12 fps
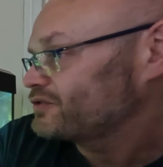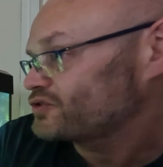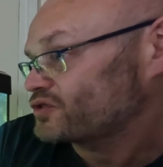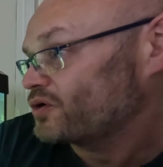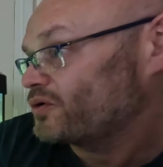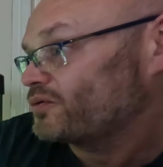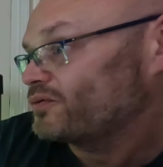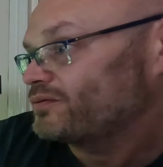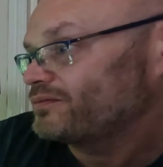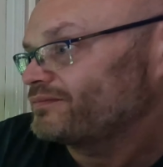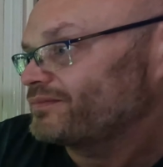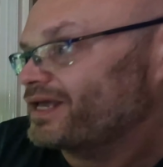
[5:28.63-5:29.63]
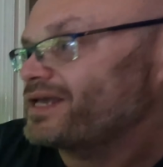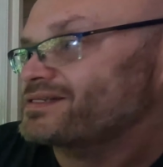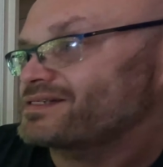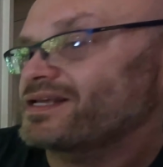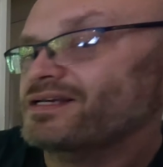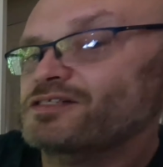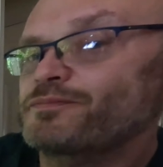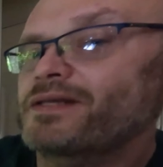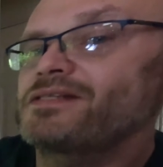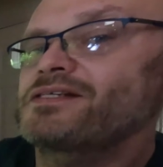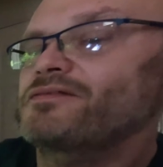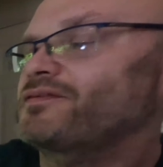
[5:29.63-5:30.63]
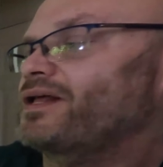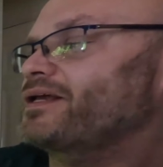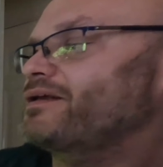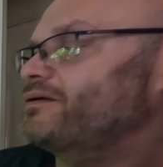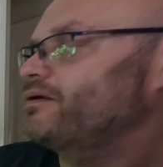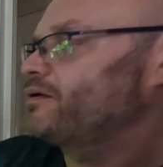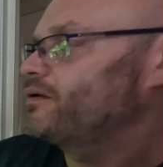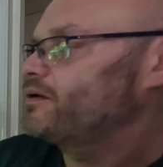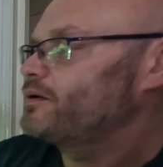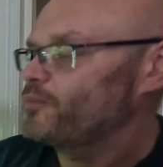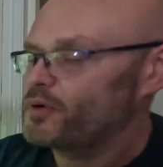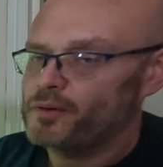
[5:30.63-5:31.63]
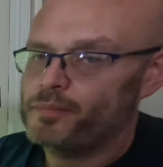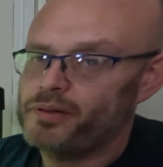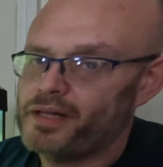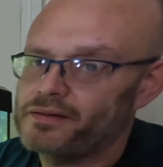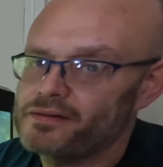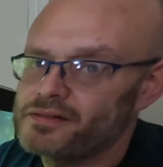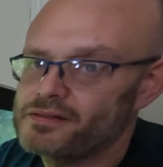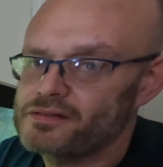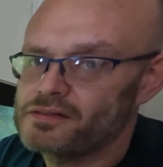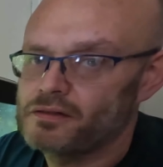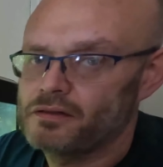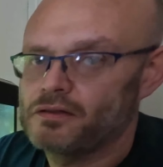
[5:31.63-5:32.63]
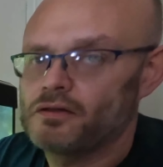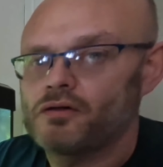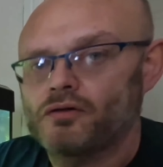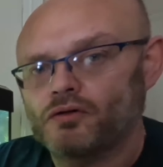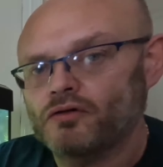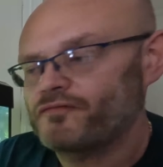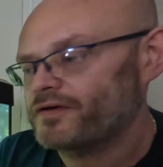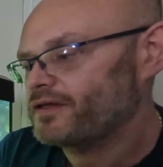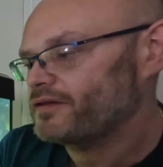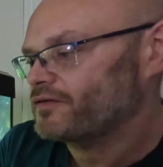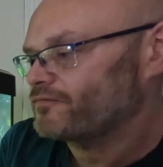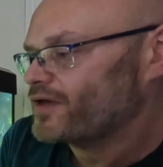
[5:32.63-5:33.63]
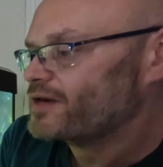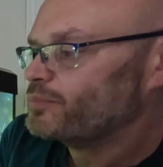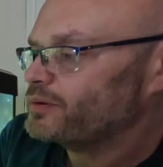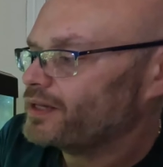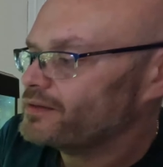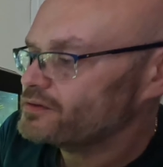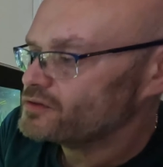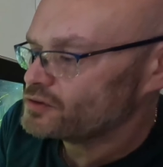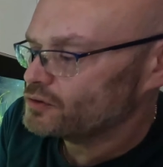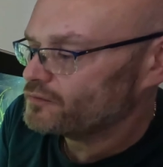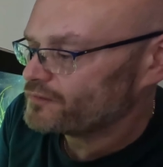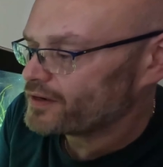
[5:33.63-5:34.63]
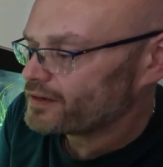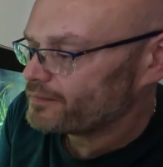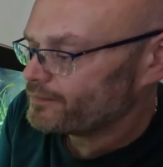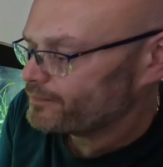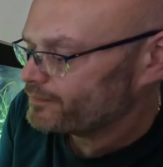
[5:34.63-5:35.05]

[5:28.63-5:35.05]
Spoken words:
So it is an expensive light, but the plants love it. The red plants love it,